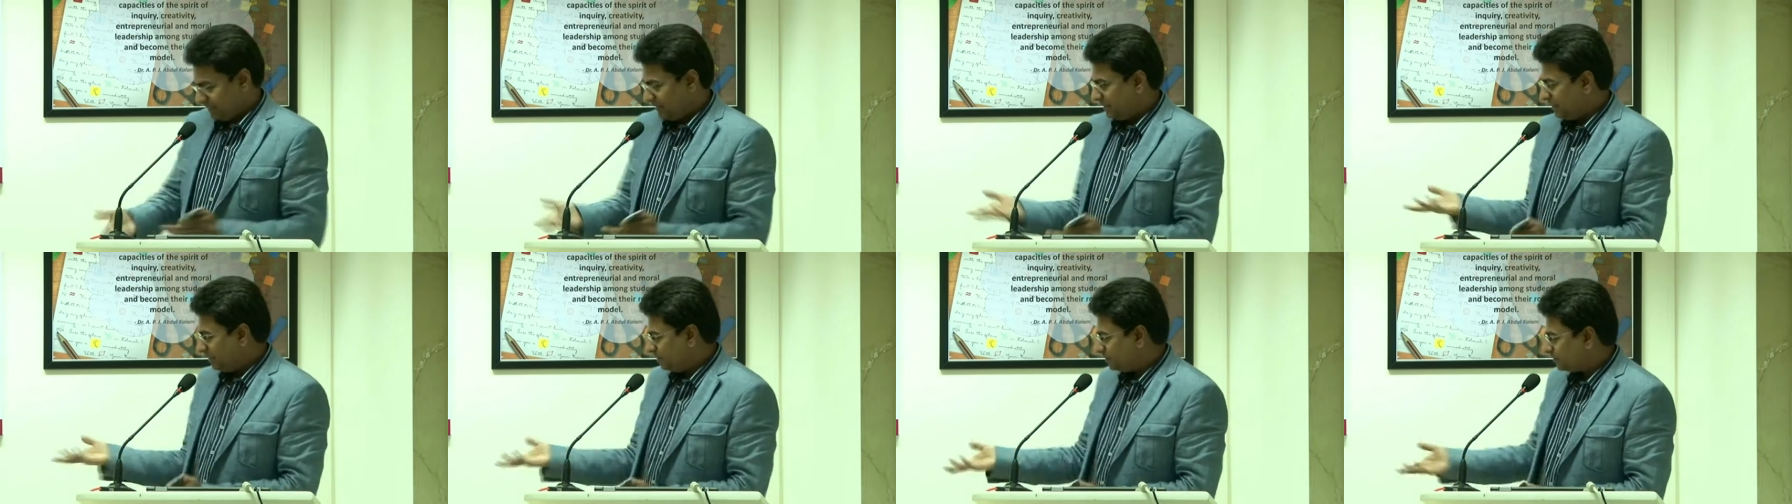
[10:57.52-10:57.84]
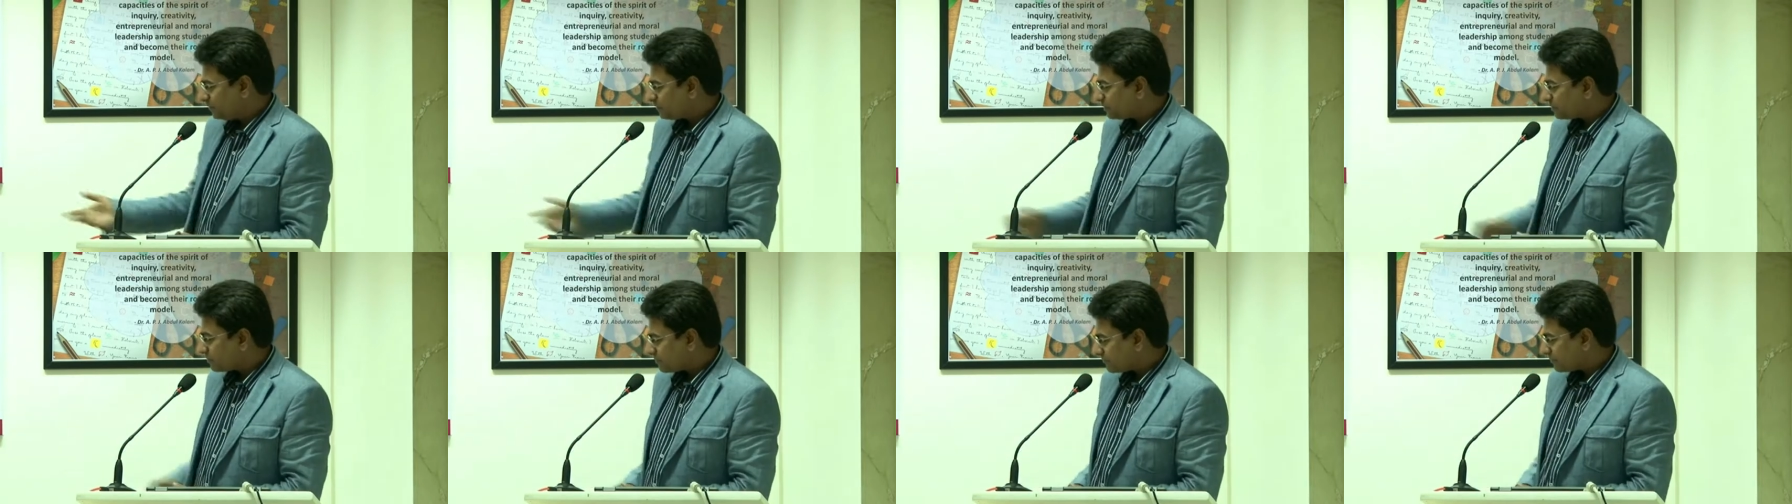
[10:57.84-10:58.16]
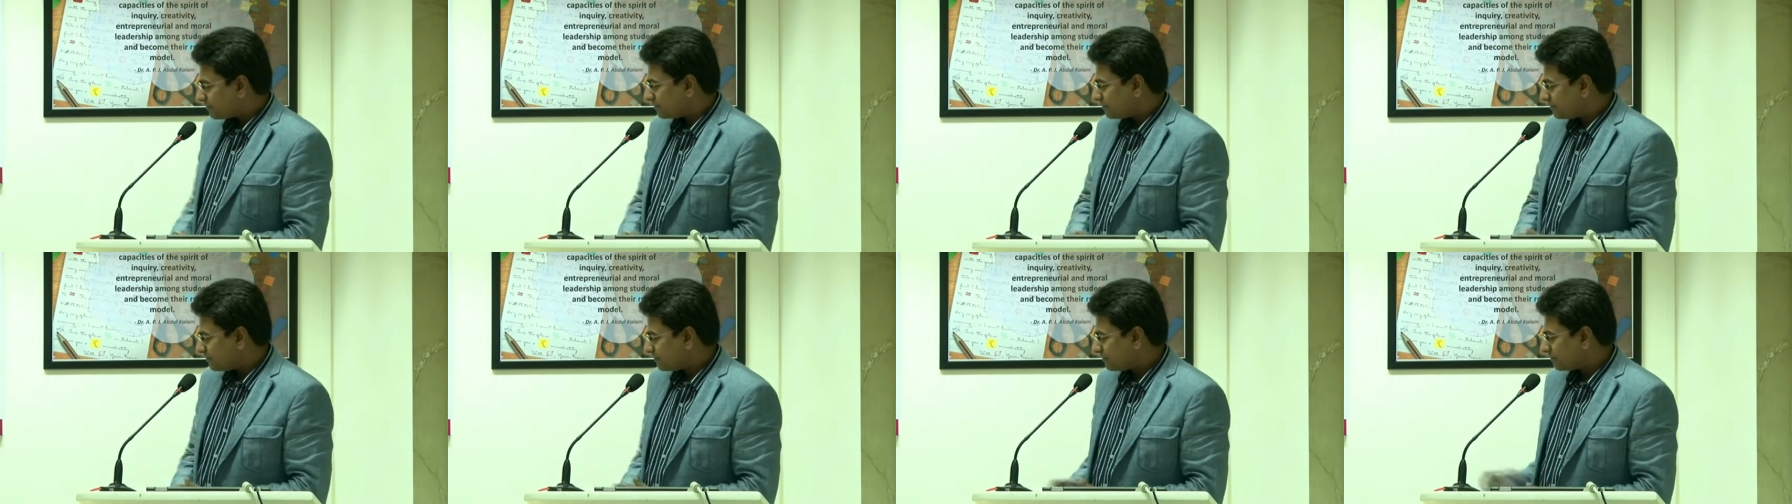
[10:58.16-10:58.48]

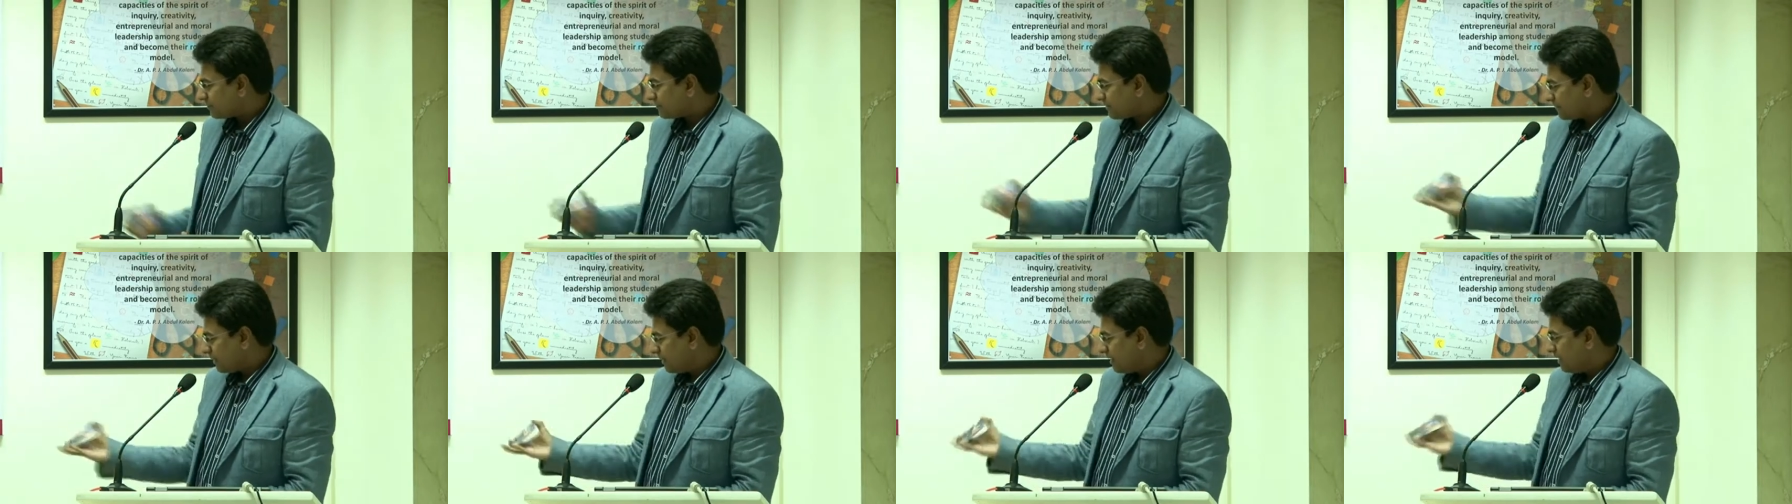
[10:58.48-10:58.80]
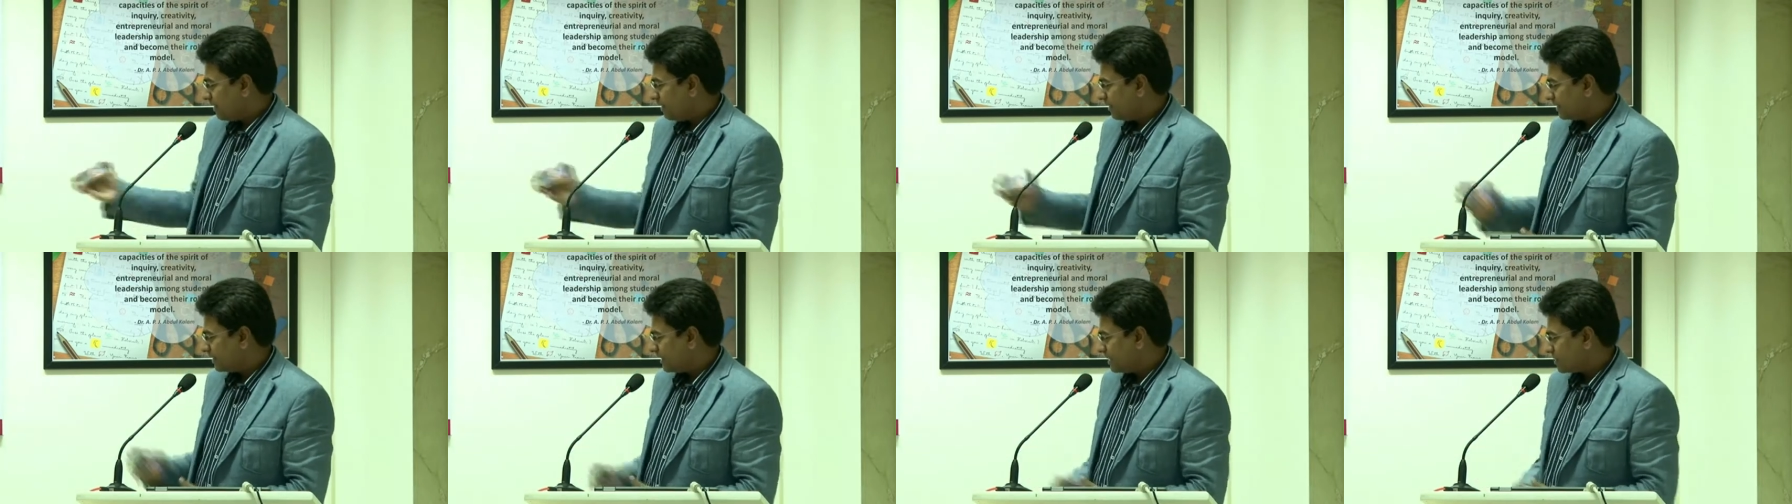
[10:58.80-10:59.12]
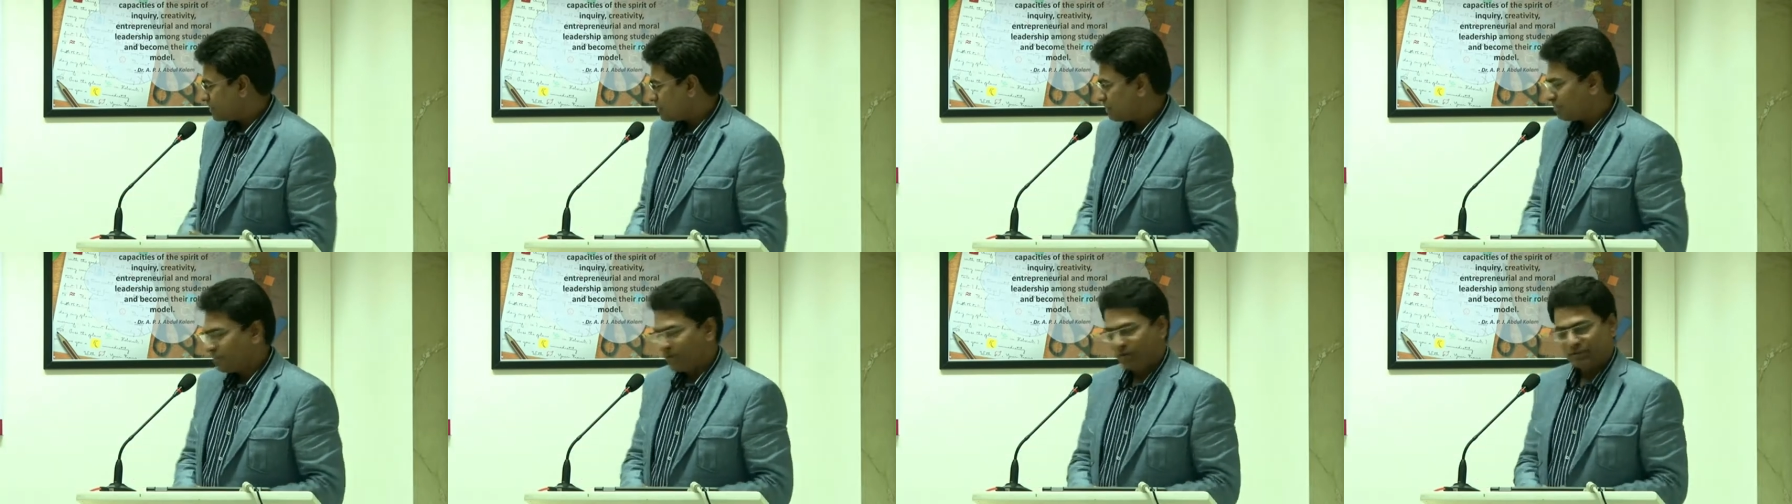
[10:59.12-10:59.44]
uh,
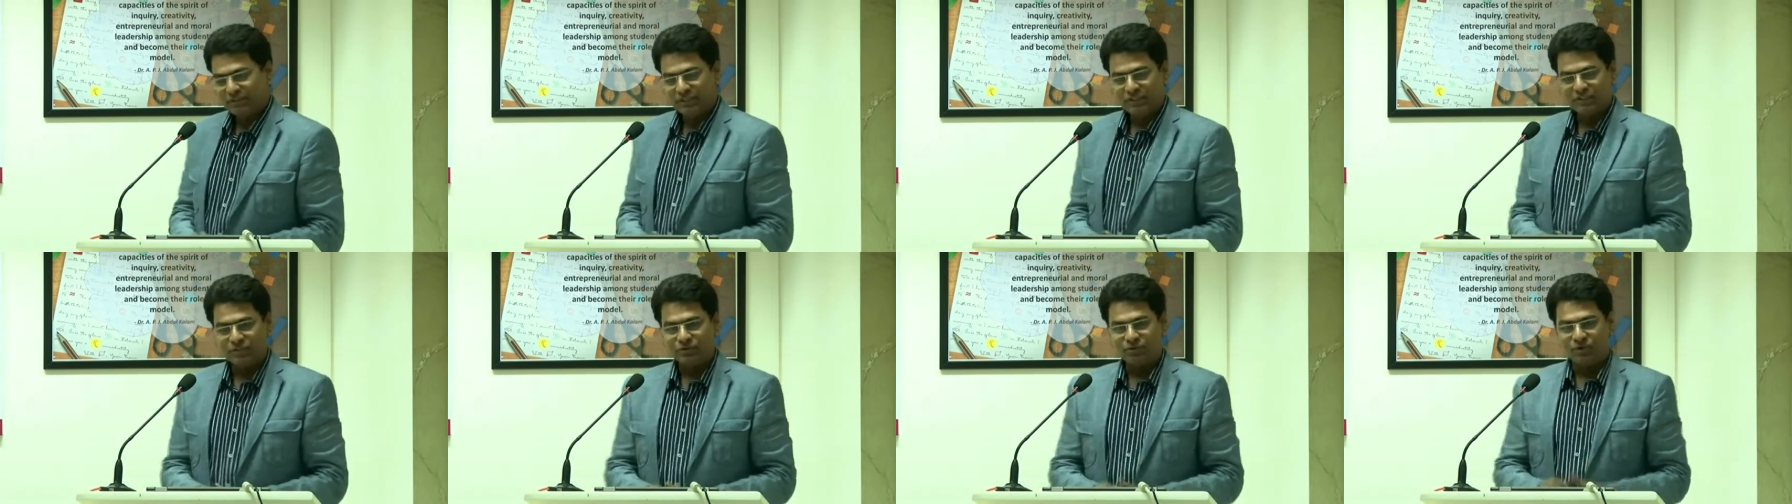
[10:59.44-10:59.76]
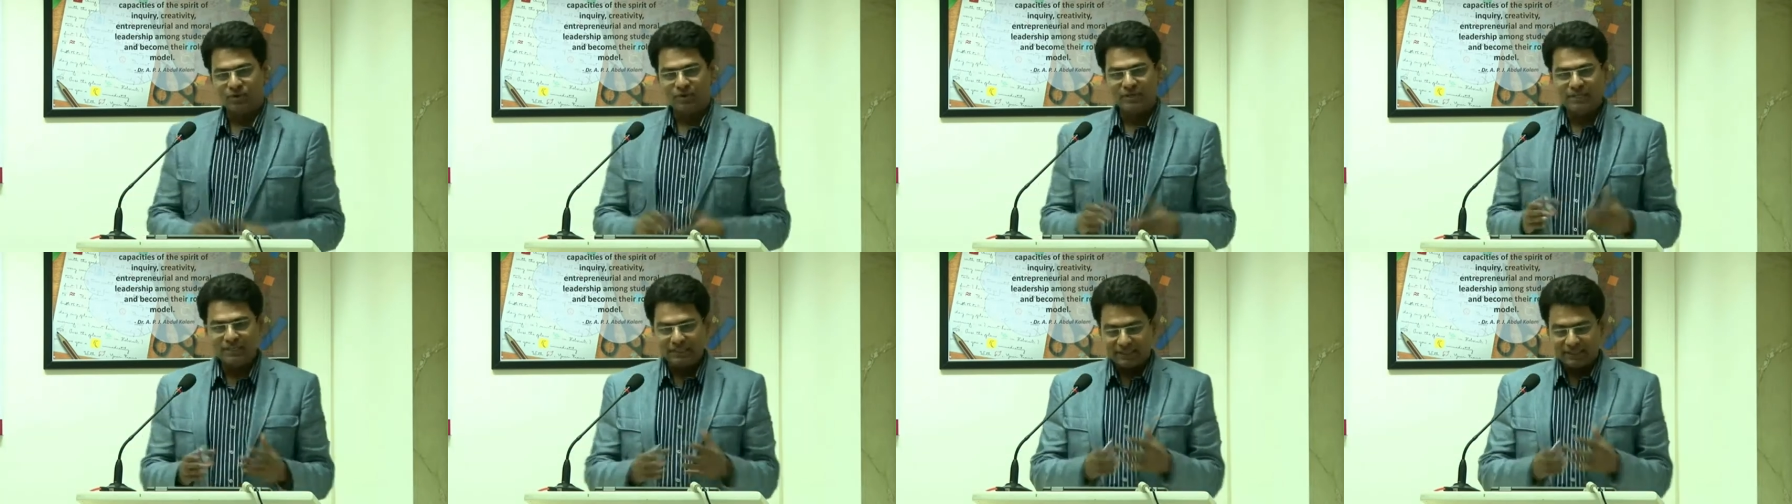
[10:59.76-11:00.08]
touched upon this story,